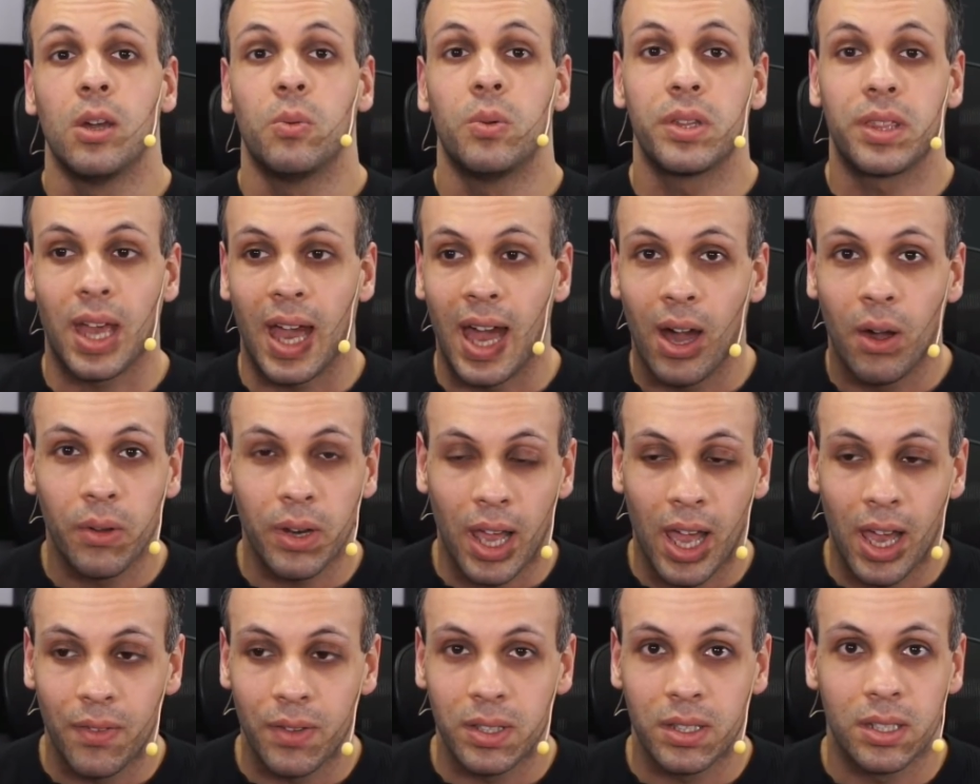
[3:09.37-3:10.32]
without
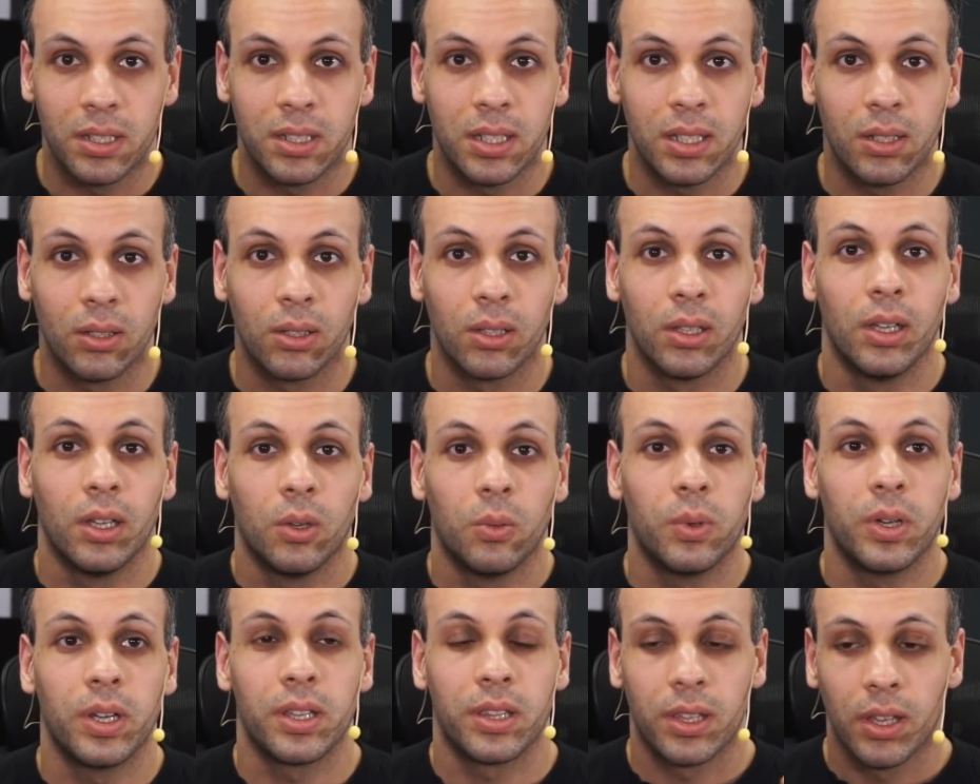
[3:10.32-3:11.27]
having to deal
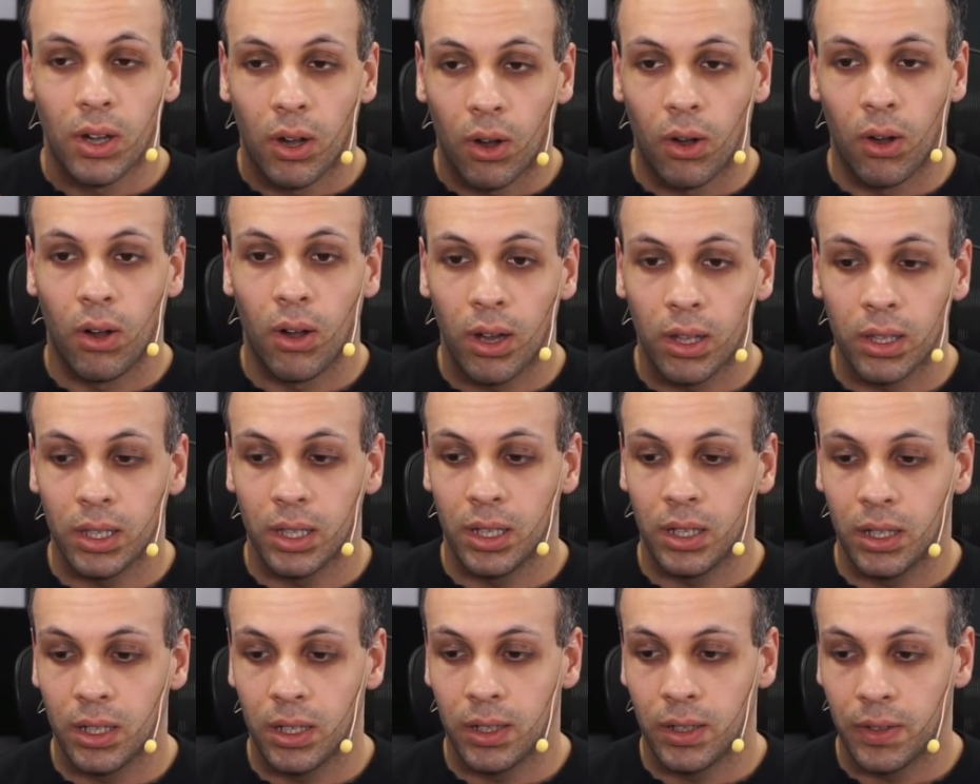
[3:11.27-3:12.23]
with all
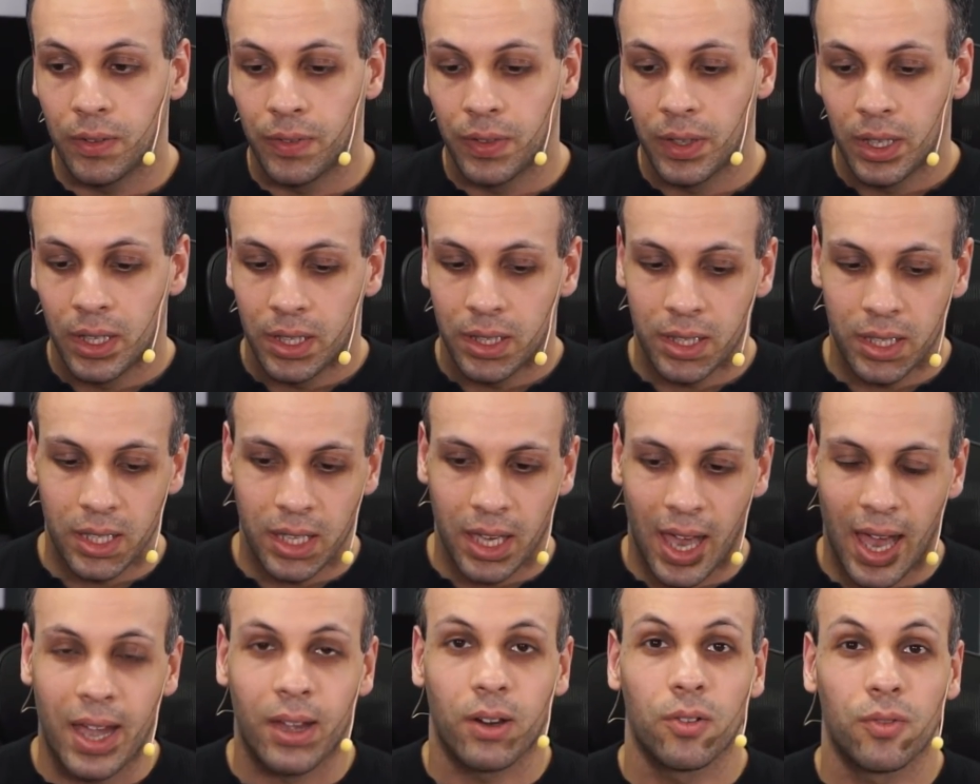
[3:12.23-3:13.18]
of the
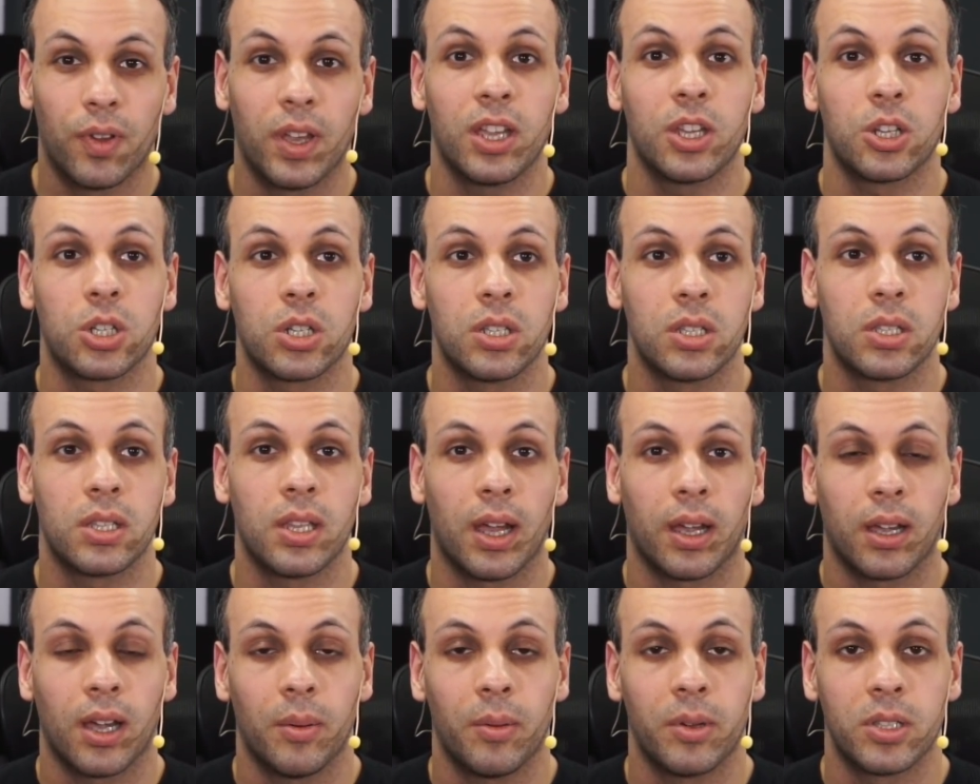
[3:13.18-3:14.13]
aggravations
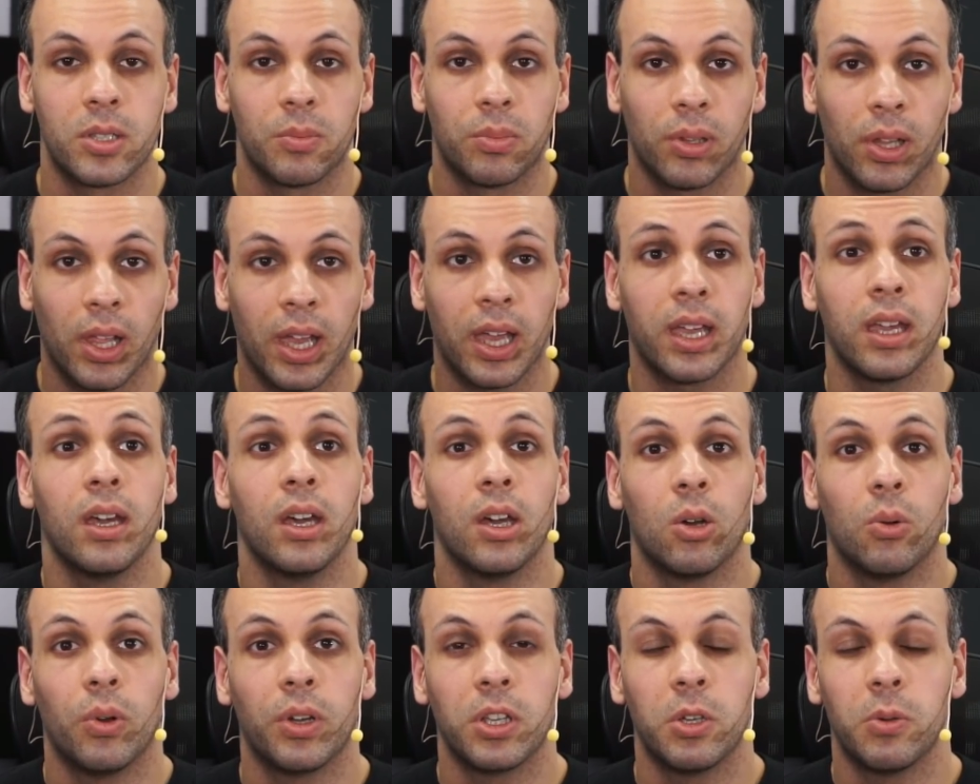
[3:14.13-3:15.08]
that come into play
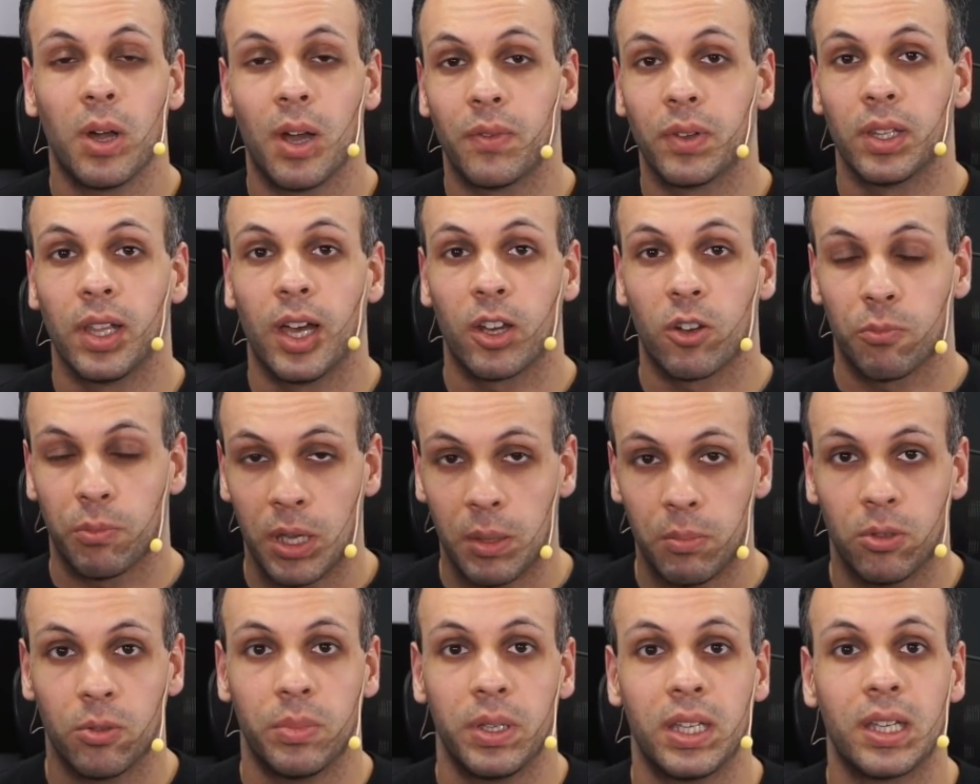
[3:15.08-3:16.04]
when you have a lot of
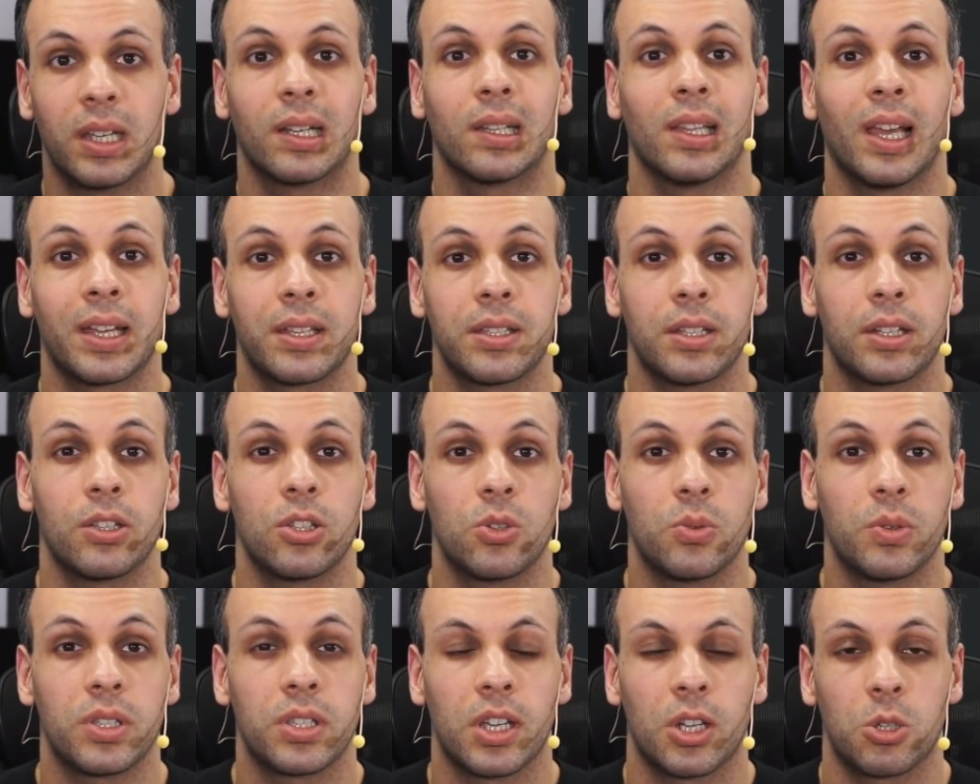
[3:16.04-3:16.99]
people being collected
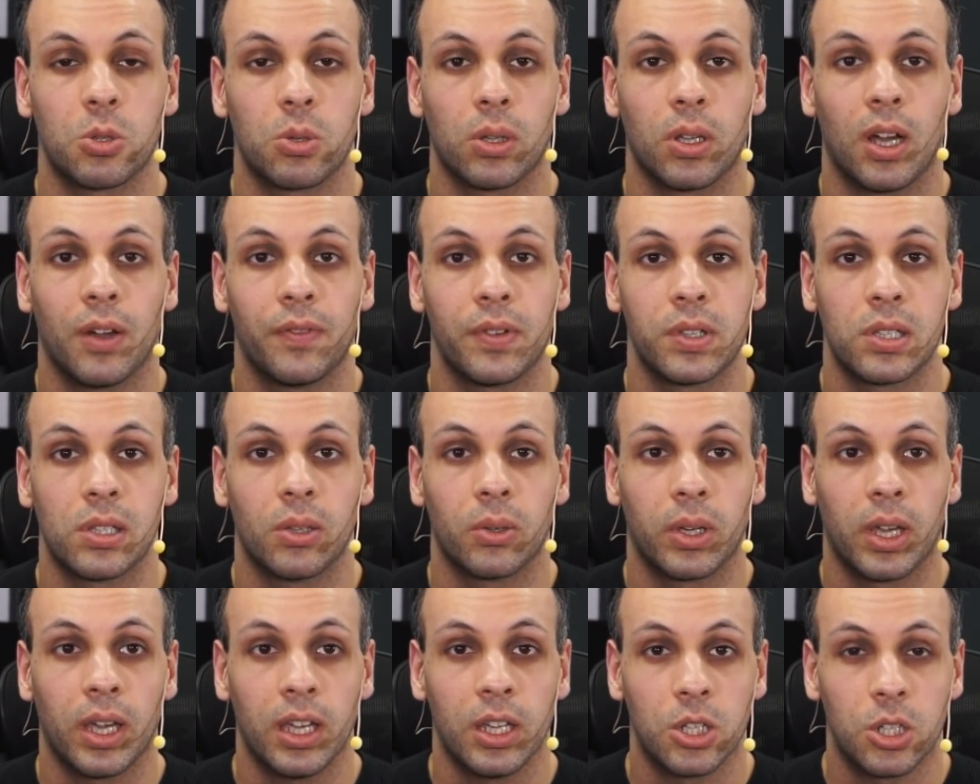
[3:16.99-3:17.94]
into a central office
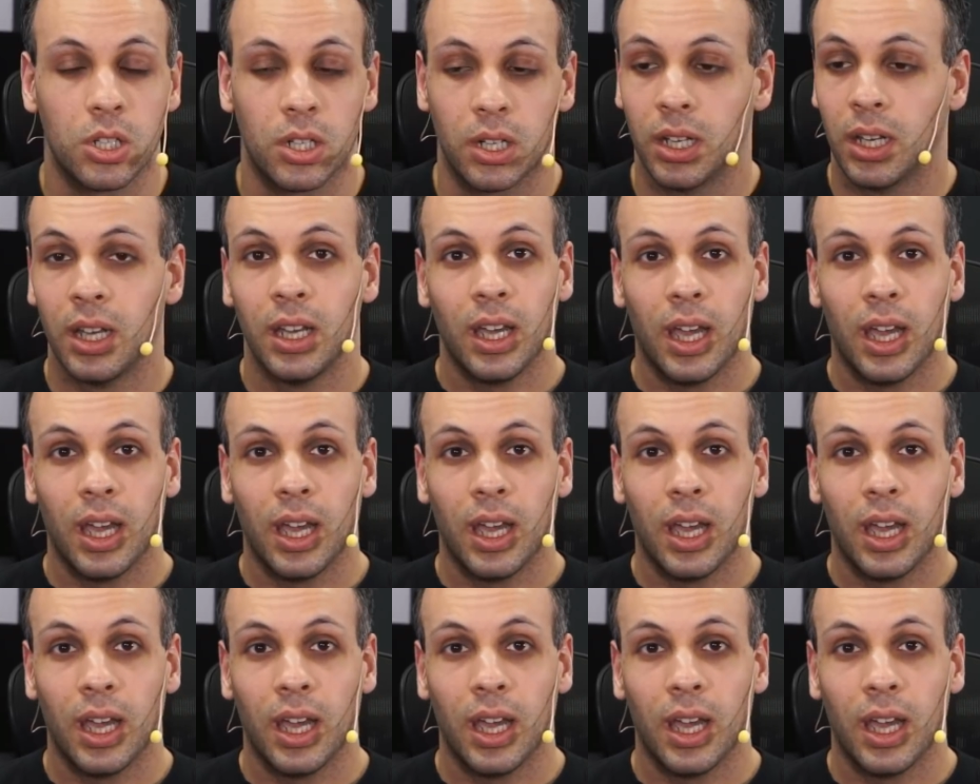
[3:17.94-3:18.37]
location.